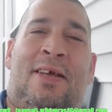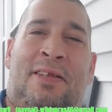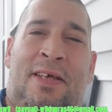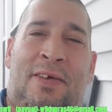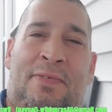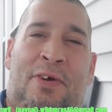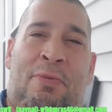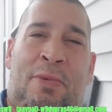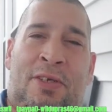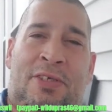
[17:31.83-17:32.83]
I thank you
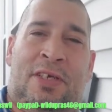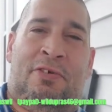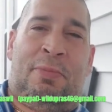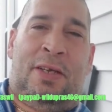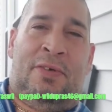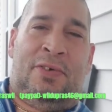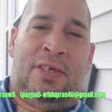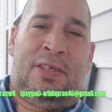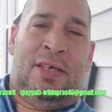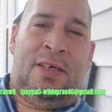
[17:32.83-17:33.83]
very much, and everybody have a
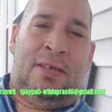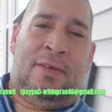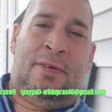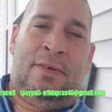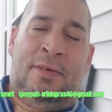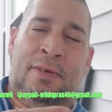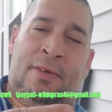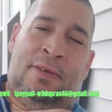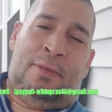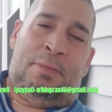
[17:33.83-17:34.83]
good day.
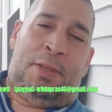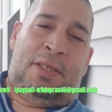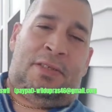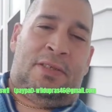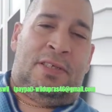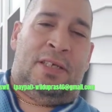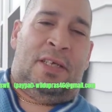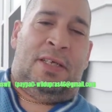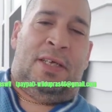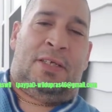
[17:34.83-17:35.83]
Peace. I'll see you
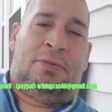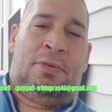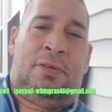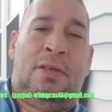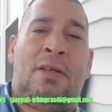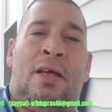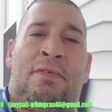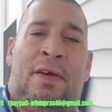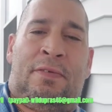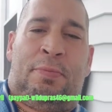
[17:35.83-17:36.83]
on the next one.
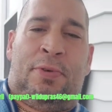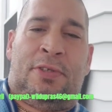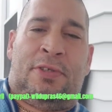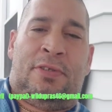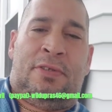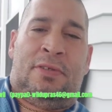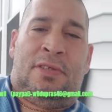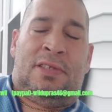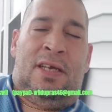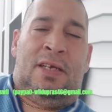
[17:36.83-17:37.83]
Life after prison.
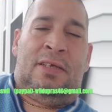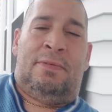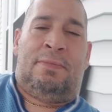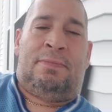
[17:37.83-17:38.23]
Let's get it.